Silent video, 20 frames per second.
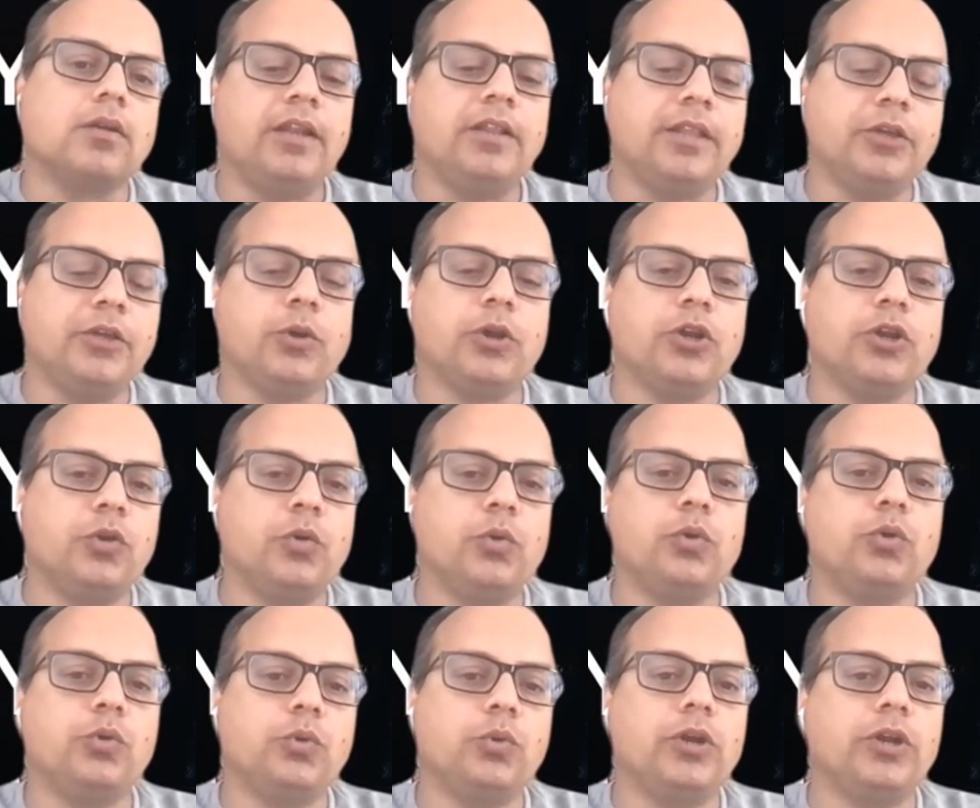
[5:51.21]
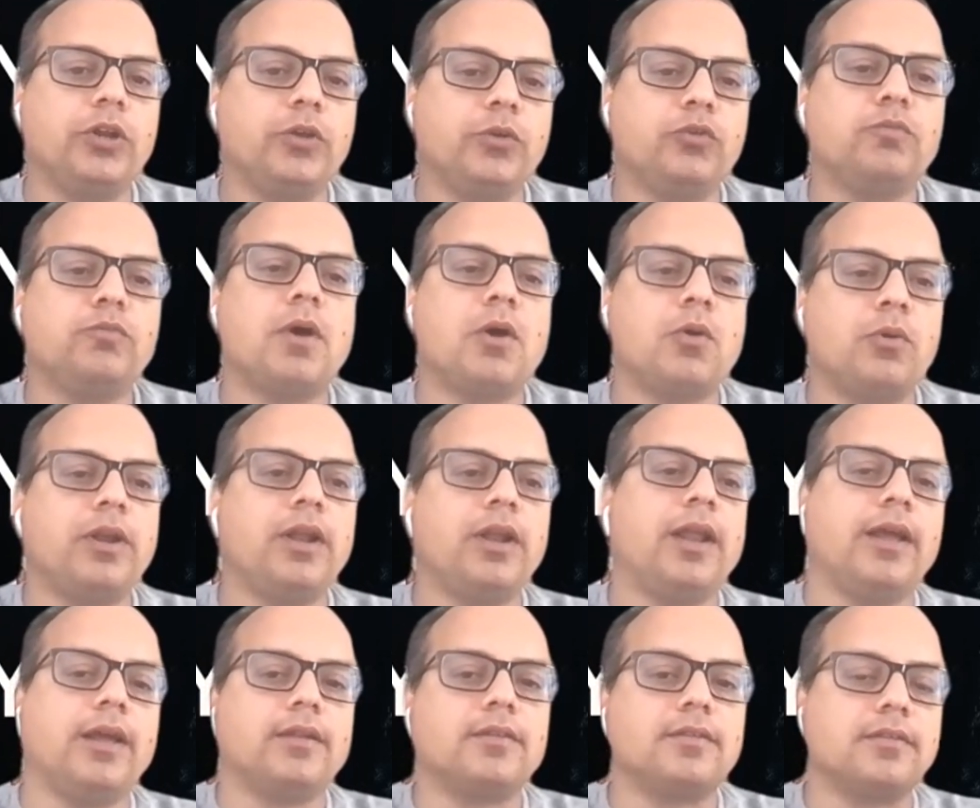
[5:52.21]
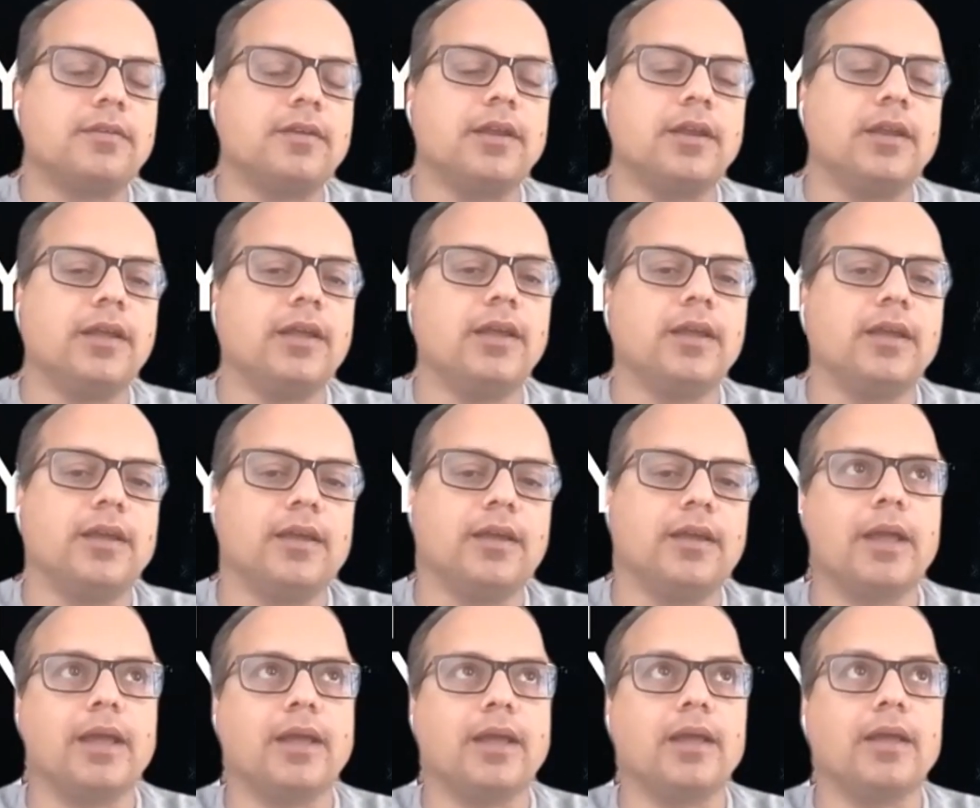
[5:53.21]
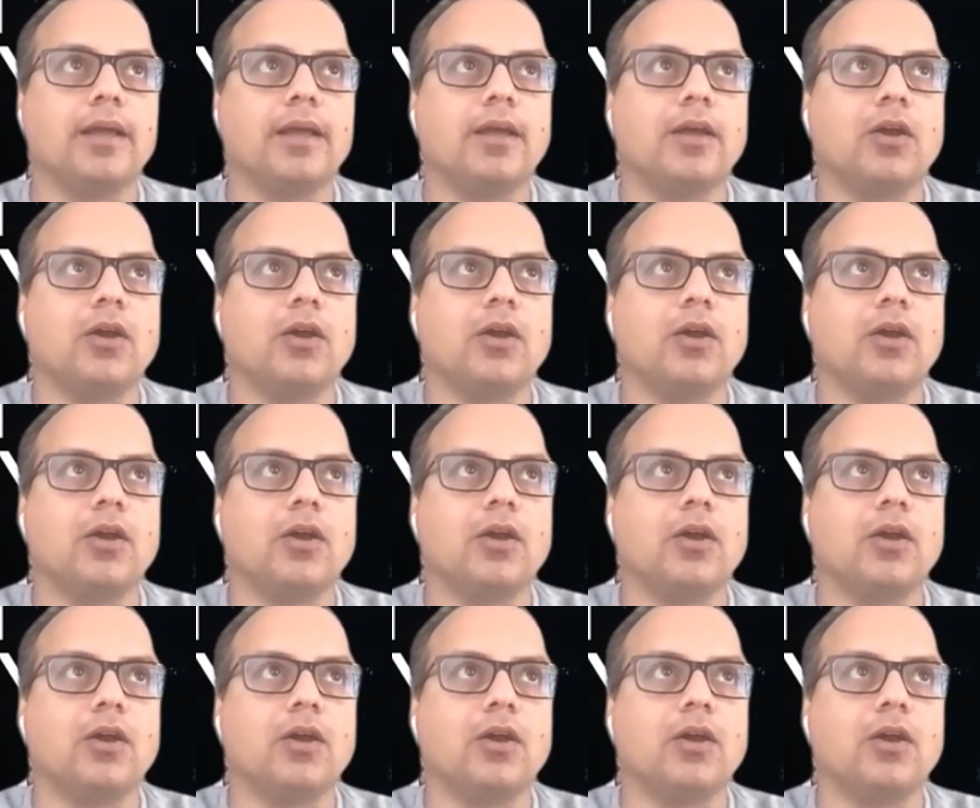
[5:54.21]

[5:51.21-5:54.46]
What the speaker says: Anything you can do to reduce boundary, like it's really like